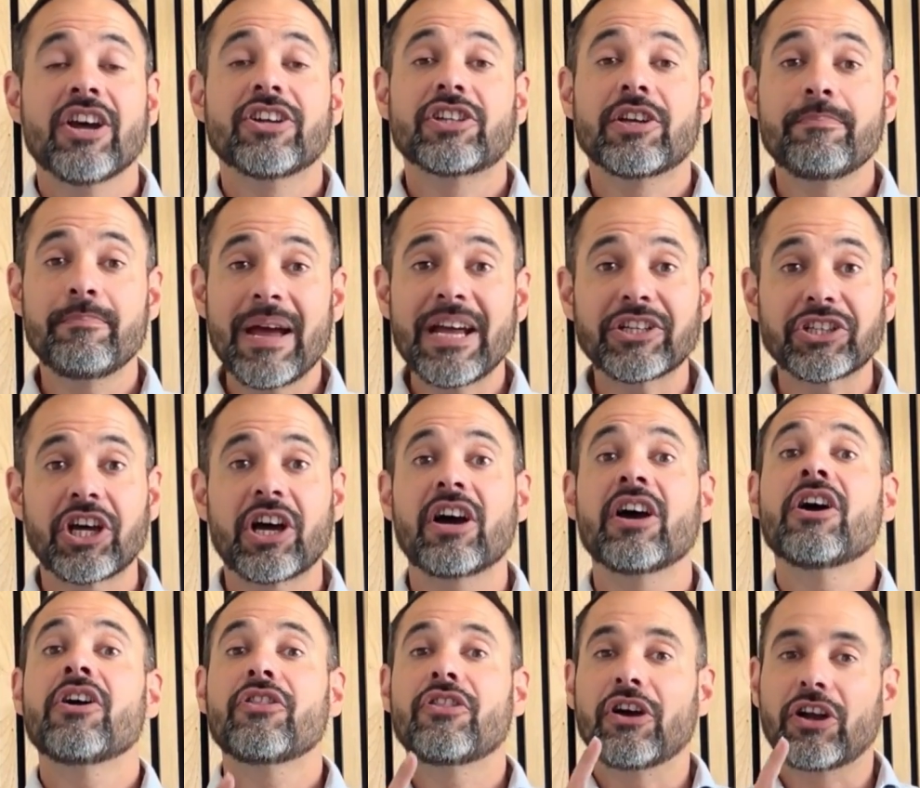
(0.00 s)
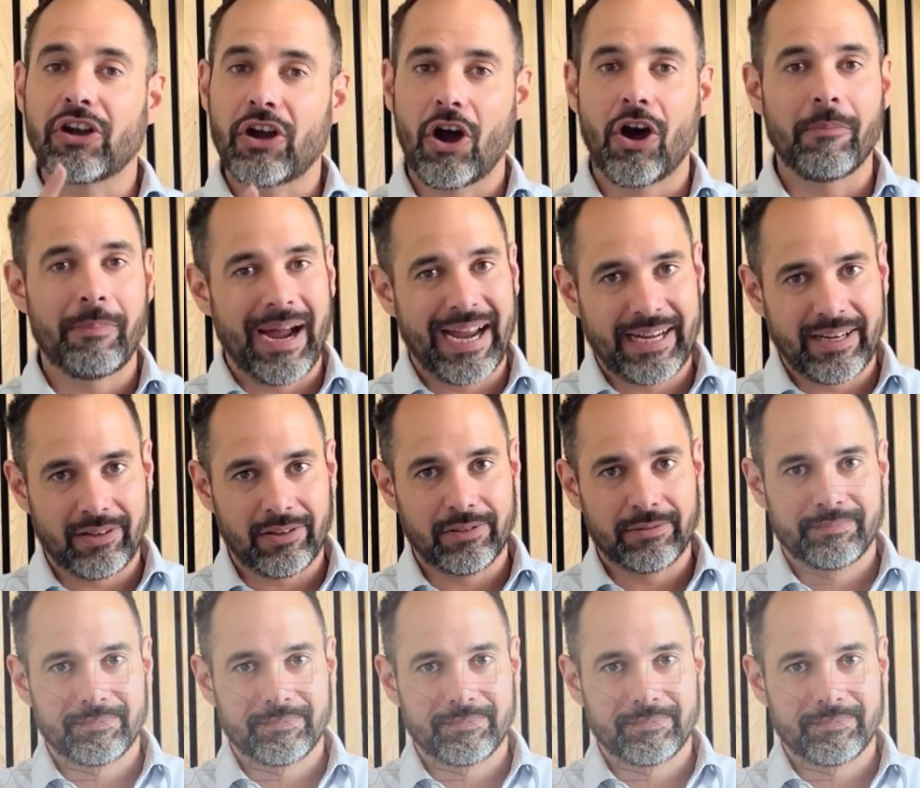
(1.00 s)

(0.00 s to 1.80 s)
to measure the Cobb angle.